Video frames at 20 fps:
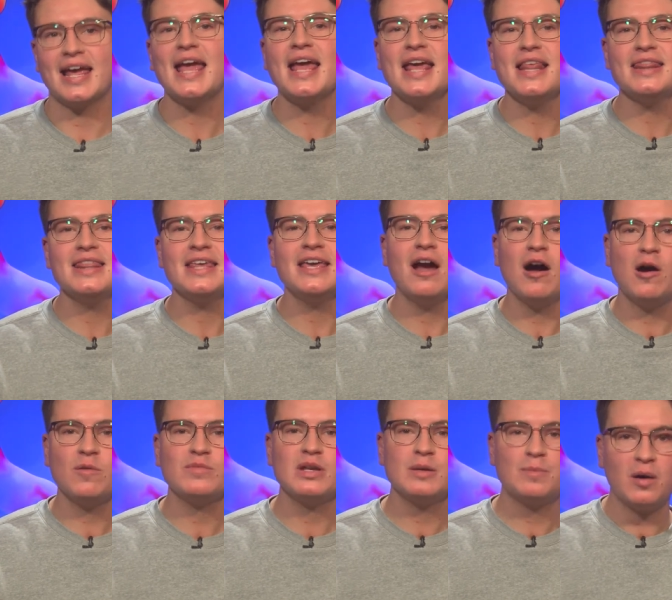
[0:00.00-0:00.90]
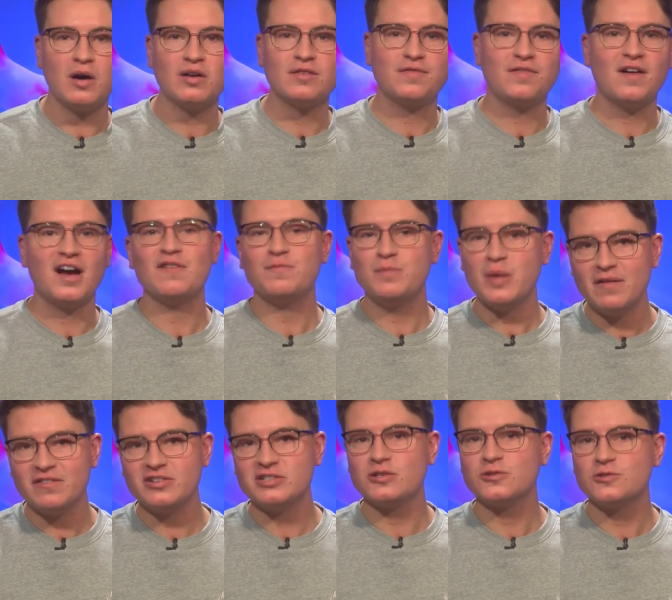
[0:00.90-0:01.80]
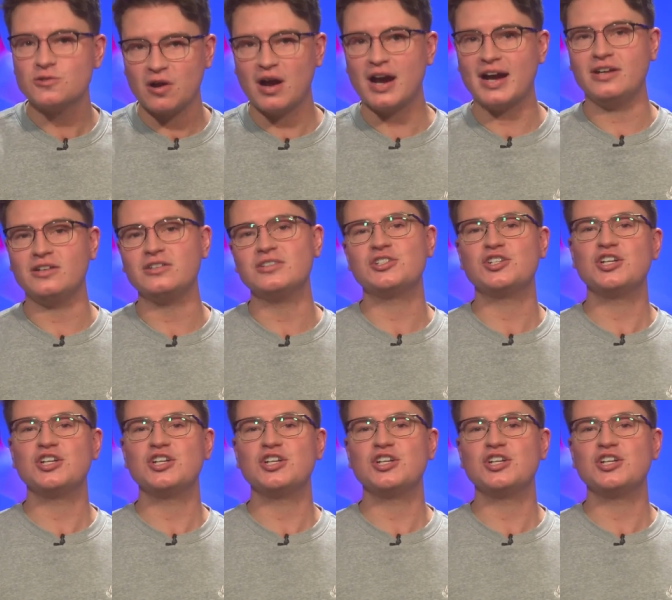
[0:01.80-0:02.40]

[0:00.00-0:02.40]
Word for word: In the Omnipod 5 pivotal trials,